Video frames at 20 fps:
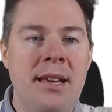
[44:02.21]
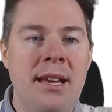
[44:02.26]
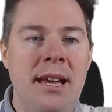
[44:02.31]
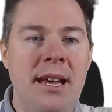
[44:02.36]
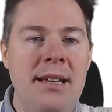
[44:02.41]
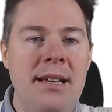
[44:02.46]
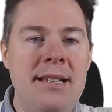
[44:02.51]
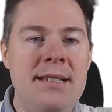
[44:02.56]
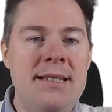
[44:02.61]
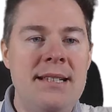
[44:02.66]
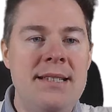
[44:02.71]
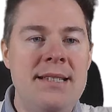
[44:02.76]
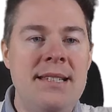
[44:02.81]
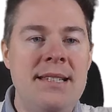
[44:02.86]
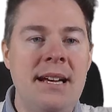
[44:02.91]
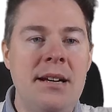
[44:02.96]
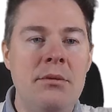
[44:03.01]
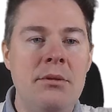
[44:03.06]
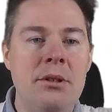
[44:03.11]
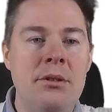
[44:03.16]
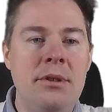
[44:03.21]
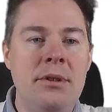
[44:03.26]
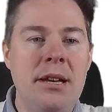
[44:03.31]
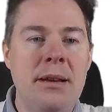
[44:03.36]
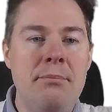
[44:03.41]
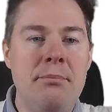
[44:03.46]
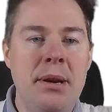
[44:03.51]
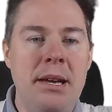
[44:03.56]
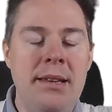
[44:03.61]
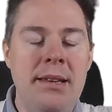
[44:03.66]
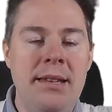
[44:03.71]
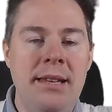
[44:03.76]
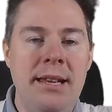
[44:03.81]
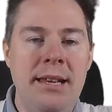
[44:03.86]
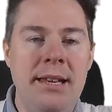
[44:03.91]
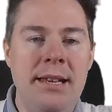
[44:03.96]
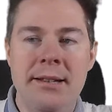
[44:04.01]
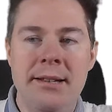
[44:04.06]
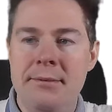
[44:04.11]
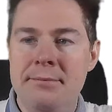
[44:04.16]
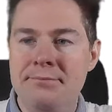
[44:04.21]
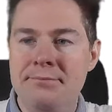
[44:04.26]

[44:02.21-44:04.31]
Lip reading: And it says downloading pending.